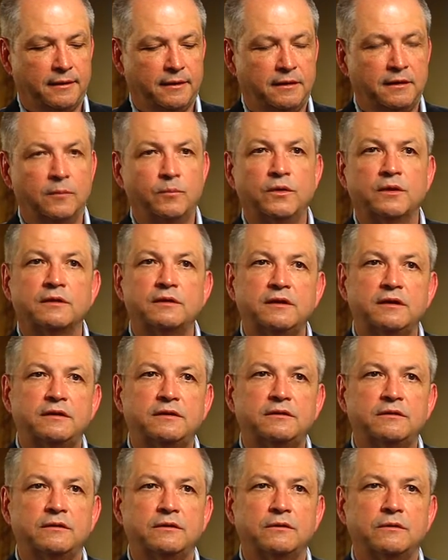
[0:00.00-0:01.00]
the ability
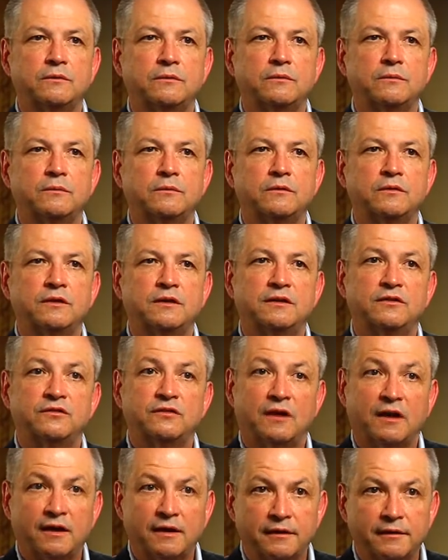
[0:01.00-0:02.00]
to, the
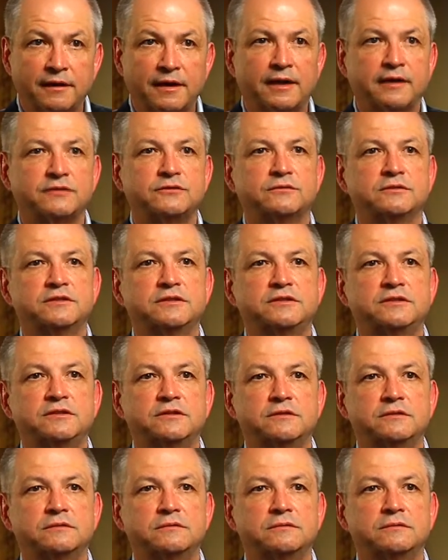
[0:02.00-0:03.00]
desire actually,
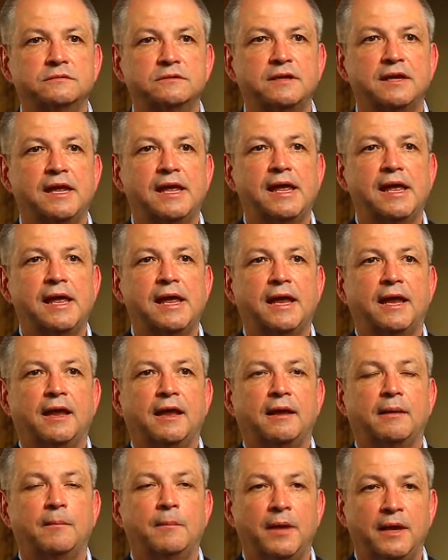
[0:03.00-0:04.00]
to
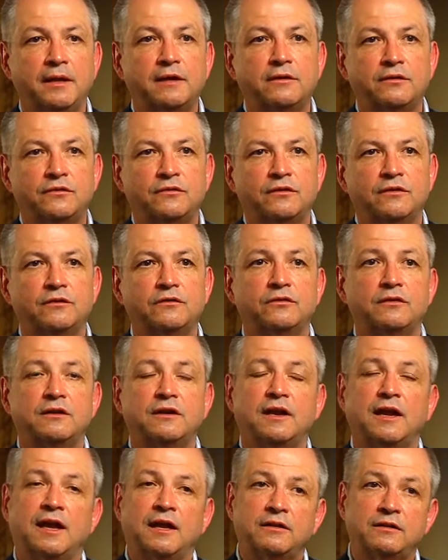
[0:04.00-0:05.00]
make a
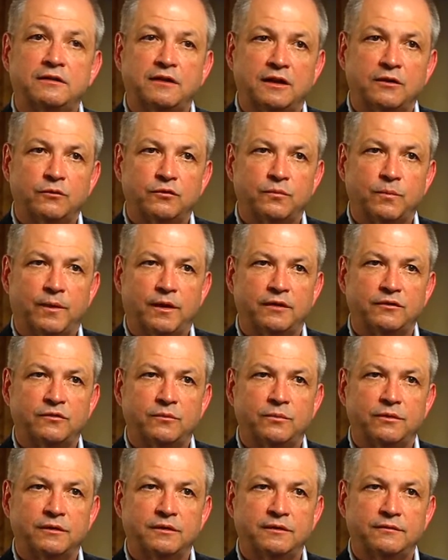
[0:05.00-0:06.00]
decision and to take
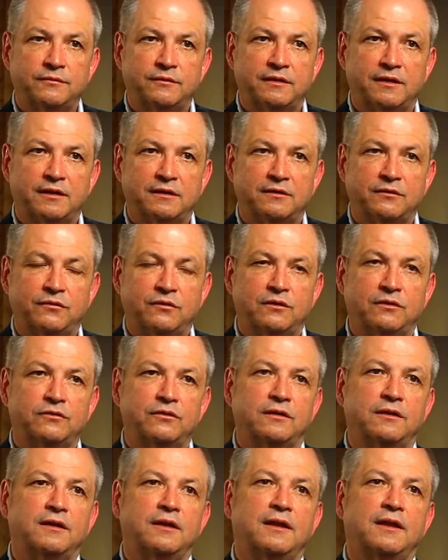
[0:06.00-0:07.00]
responsibility for that
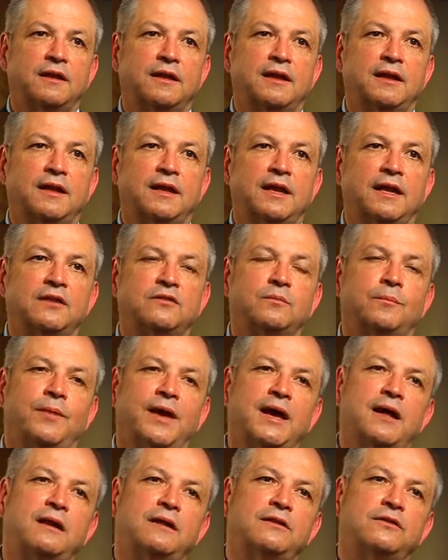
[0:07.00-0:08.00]
decision. It's
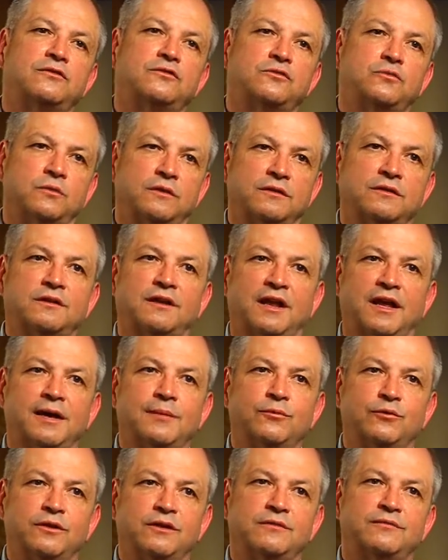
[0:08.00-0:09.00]
balanced with
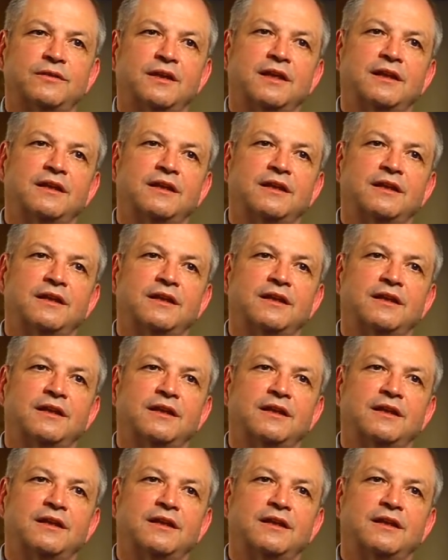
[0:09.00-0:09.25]
collaborative,